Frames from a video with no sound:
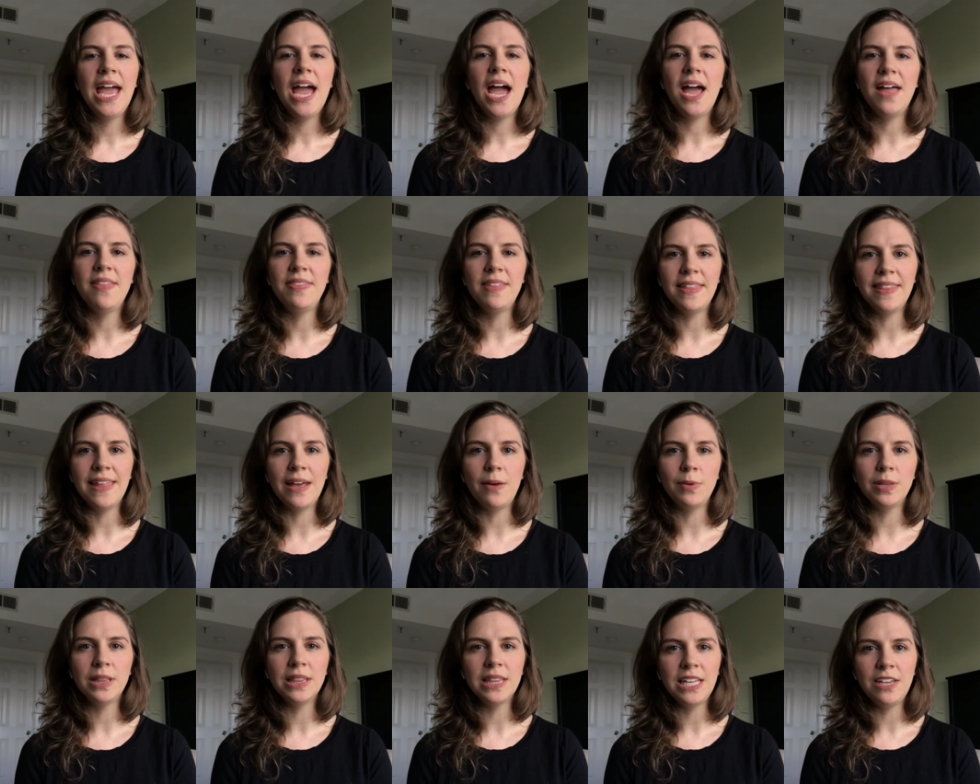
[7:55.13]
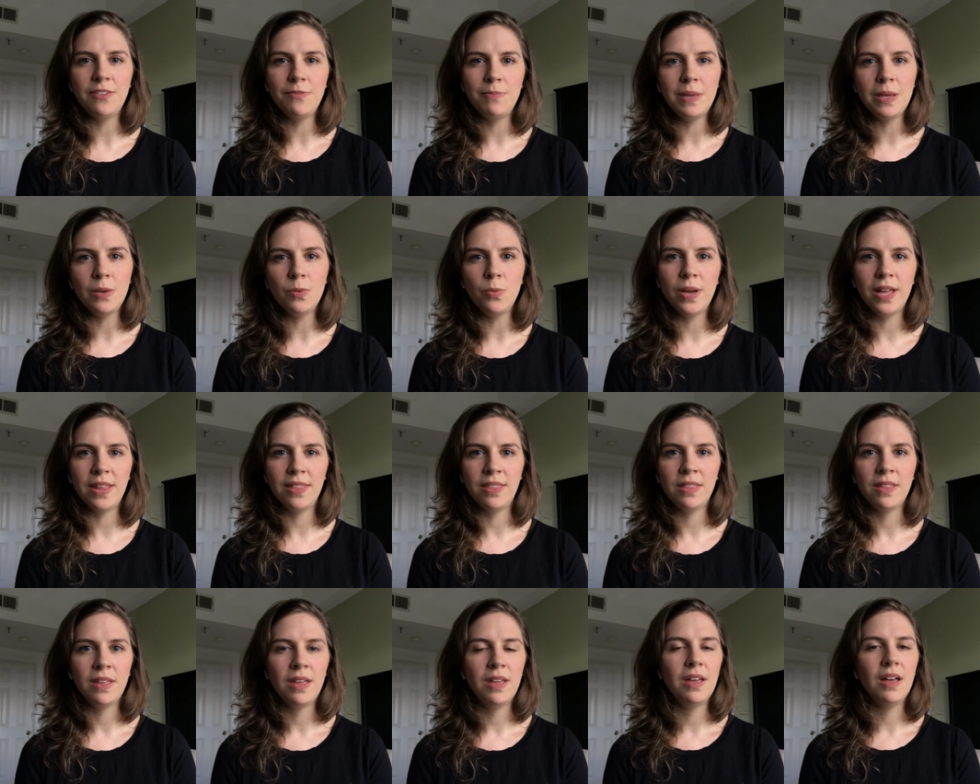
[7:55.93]
And then that would leave me with
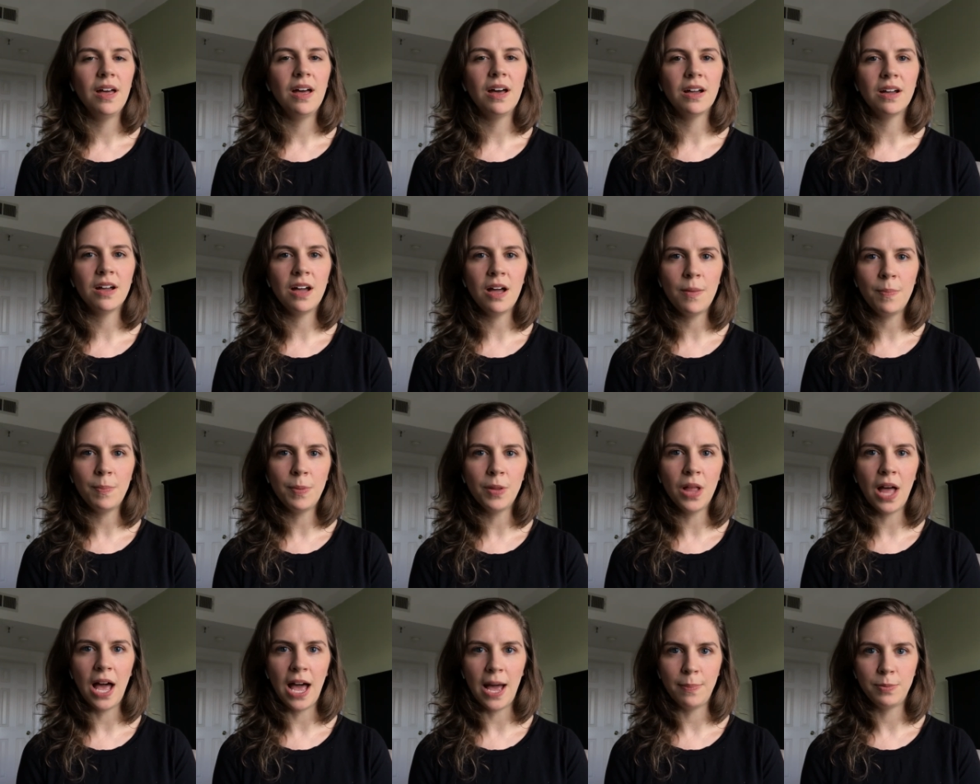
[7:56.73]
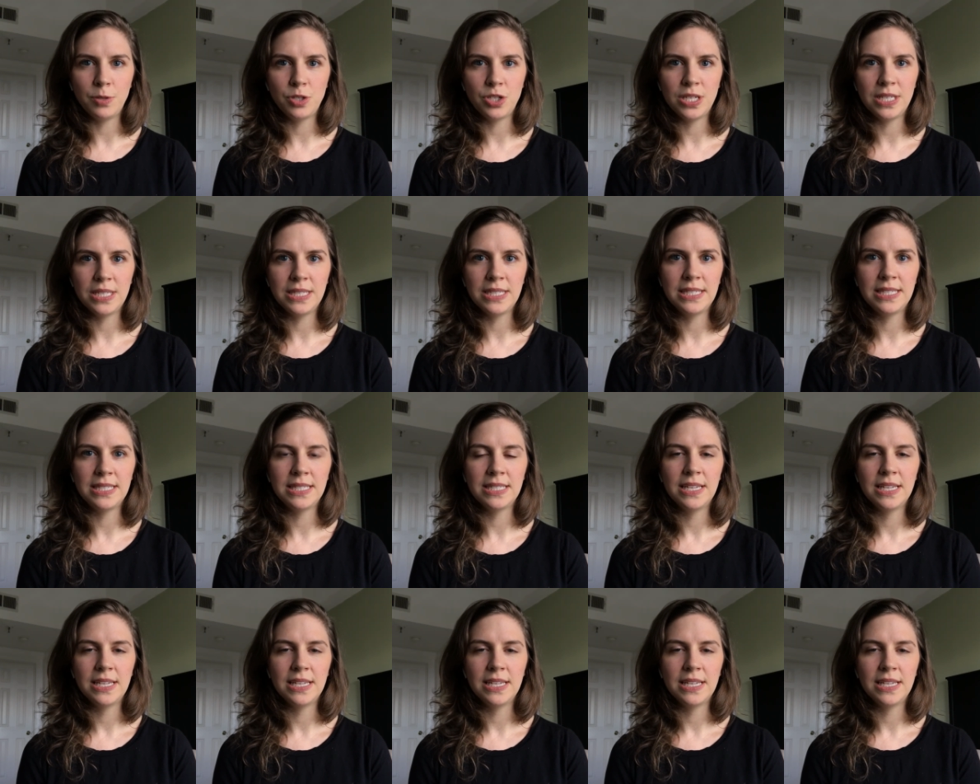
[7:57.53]
a couple options,